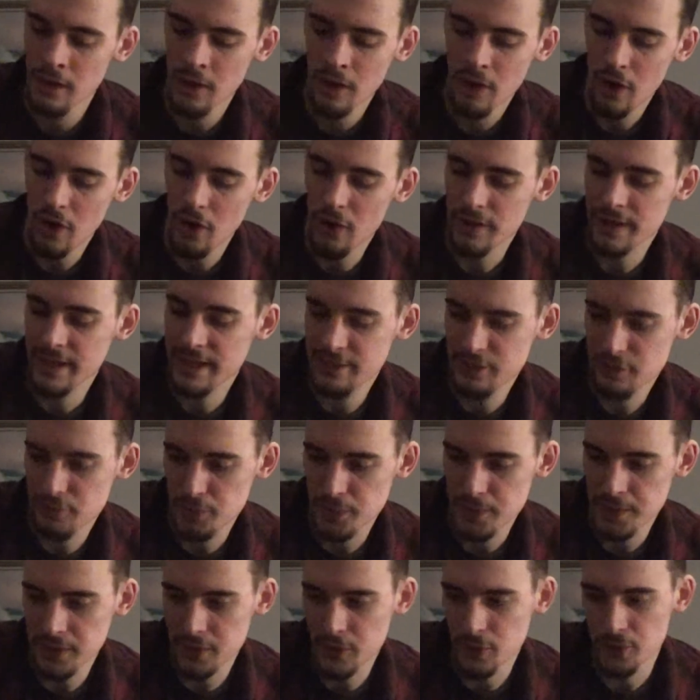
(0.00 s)
all kinds of
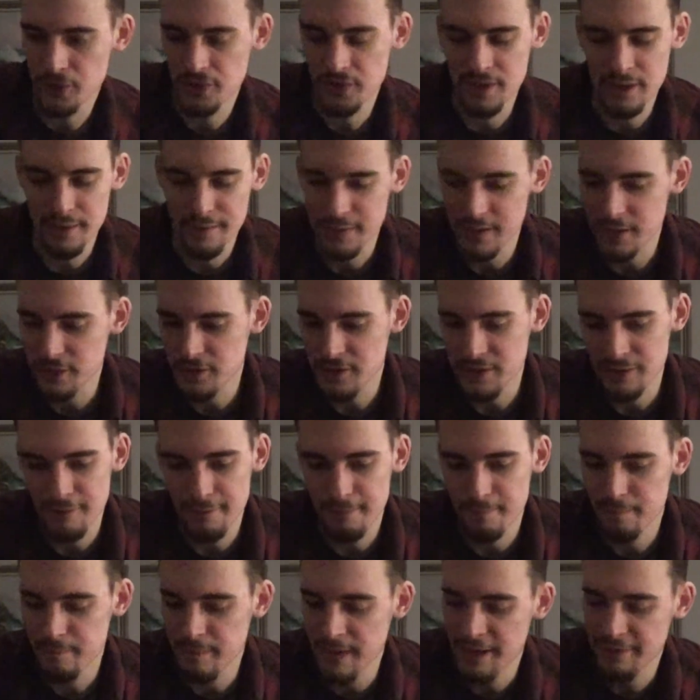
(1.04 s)
really cool stuff. I used to
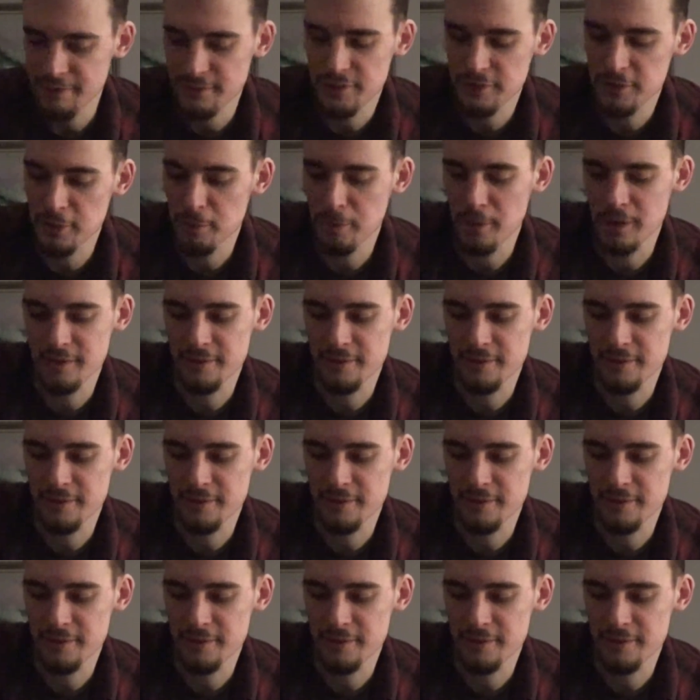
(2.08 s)
have so much